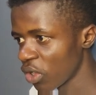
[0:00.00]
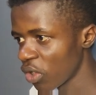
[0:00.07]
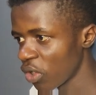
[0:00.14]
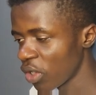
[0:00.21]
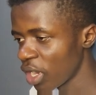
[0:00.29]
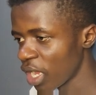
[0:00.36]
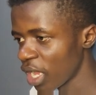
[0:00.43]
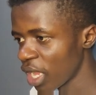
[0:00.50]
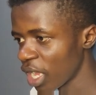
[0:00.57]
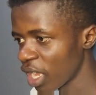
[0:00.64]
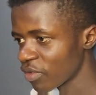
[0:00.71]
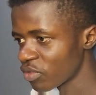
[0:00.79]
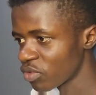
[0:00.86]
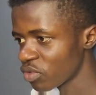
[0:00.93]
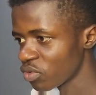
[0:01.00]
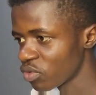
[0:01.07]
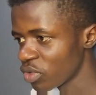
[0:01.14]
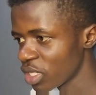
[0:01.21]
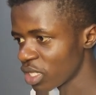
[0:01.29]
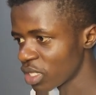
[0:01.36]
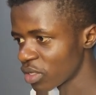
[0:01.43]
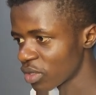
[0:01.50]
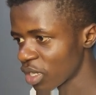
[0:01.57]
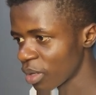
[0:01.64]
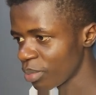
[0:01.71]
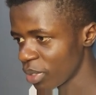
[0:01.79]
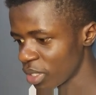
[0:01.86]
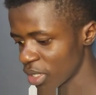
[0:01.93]
all I have to do is
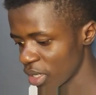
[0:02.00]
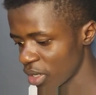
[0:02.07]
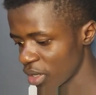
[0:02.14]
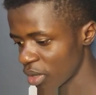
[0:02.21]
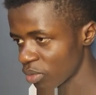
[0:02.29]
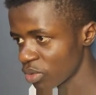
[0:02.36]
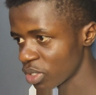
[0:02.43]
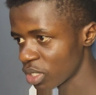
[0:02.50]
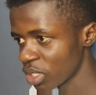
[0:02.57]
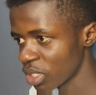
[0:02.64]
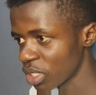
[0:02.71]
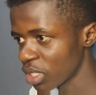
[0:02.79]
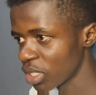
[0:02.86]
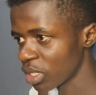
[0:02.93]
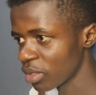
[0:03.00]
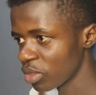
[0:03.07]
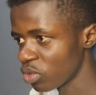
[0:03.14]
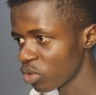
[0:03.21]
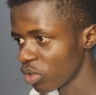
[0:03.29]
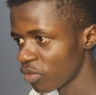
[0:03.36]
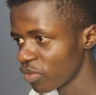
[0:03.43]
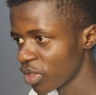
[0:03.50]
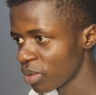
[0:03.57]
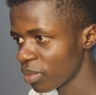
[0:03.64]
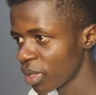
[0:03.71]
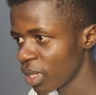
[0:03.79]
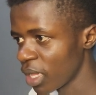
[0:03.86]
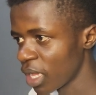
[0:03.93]
wrap it around the two of
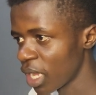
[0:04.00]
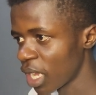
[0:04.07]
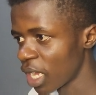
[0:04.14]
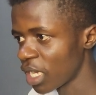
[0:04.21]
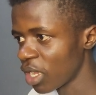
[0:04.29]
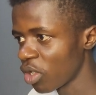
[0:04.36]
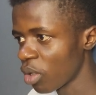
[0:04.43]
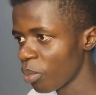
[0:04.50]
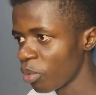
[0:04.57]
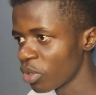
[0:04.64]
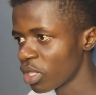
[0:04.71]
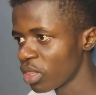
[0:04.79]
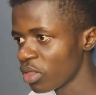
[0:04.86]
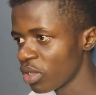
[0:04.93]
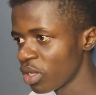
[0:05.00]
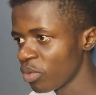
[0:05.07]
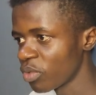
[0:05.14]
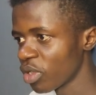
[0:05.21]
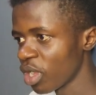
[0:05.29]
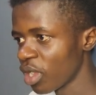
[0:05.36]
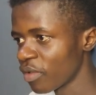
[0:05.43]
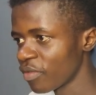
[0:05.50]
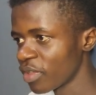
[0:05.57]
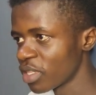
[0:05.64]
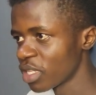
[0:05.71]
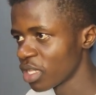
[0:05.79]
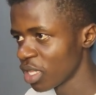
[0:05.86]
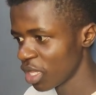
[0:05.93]
them, and then component 3 will not have
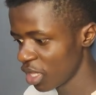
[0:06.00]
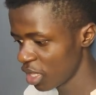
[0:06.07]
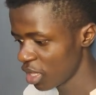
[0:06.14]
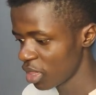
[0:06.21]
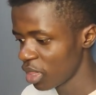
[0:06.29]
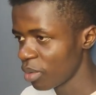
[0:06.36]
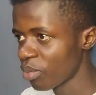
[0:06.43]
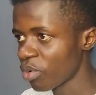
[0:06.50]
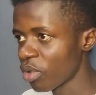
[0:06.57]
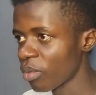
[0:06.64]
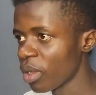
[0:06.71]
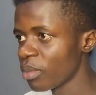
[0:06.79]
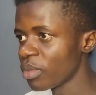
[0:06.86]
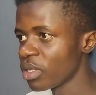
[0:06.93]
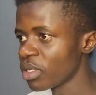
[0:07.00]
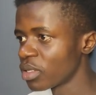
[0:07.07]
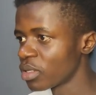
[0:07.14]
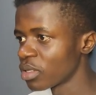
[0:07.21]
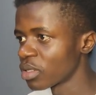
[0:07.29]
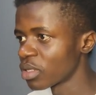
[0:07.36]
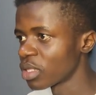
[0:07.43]
it. The problem is